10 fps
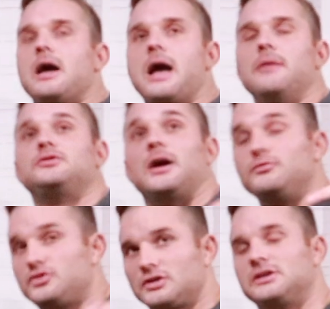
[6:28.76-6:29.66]
So
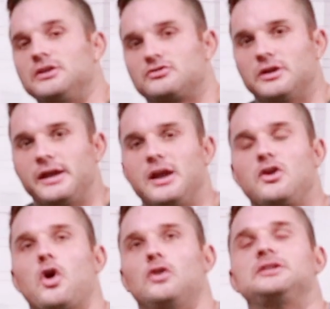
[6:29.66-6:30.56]
I'm just literally
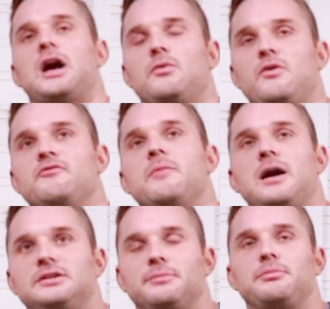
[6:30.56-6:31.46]
in contact with
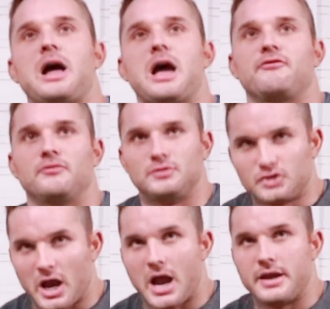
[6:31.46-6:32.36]
my supplier from
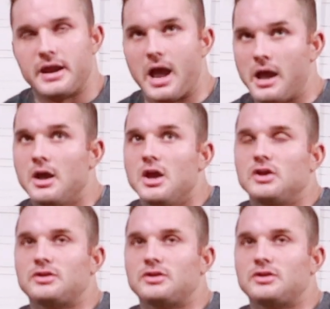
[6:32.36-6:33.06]
China.